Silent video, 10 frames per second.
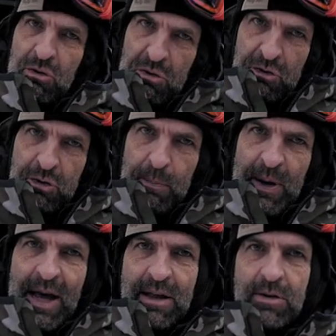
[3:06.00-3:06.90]
super
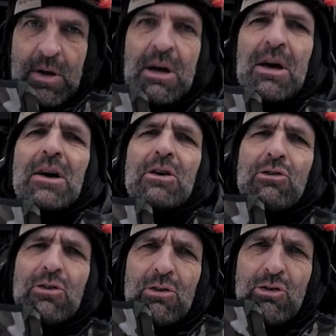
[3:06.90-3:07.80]
light,
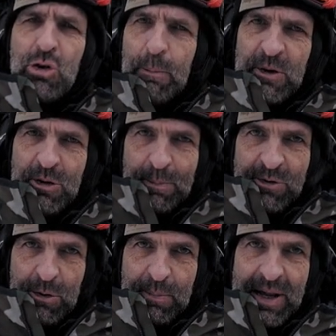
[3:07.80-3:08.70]
super, super,
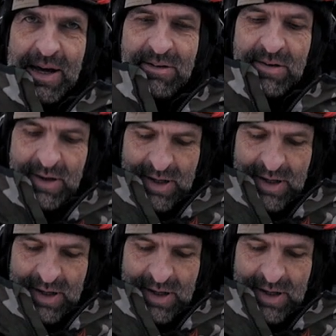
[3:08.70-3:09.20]
super light,